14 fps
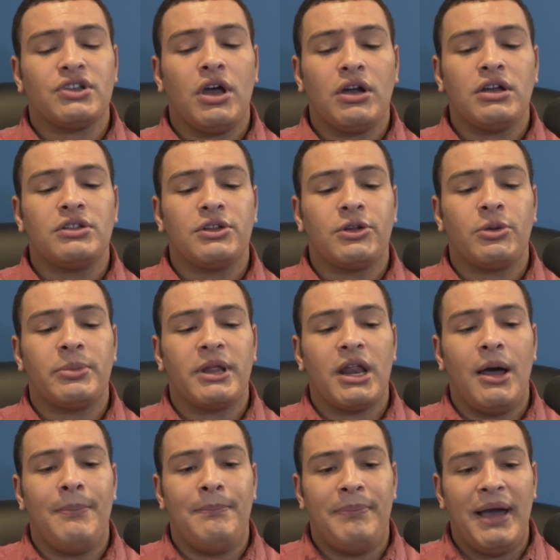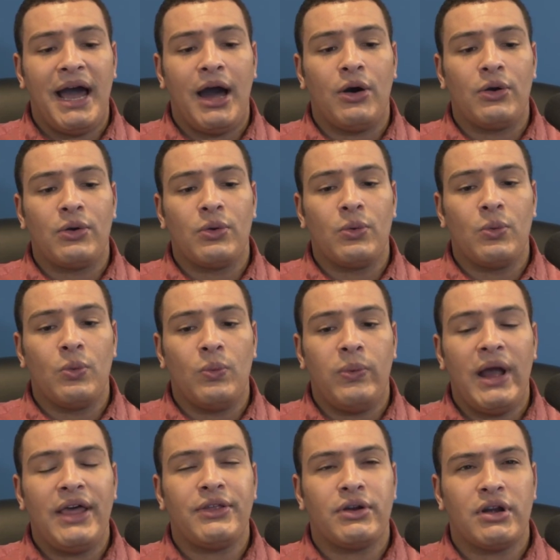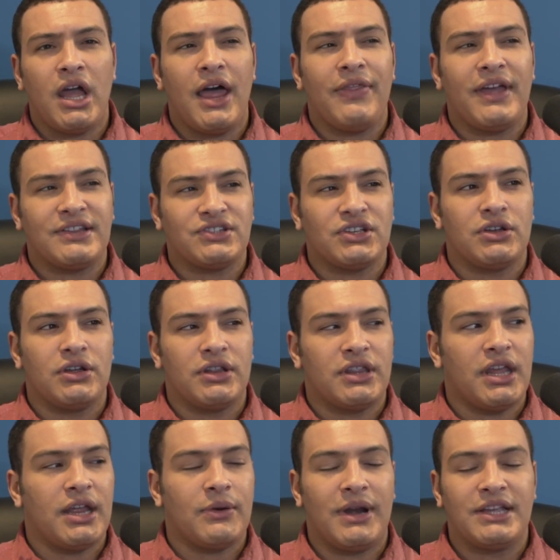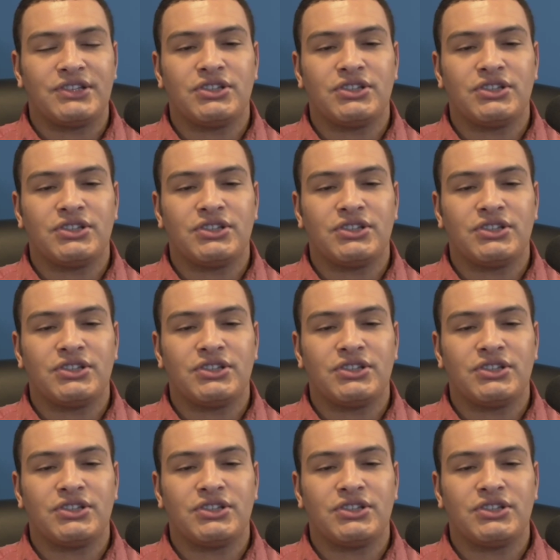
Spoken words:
a little bit about whether or not that's a good thing, right?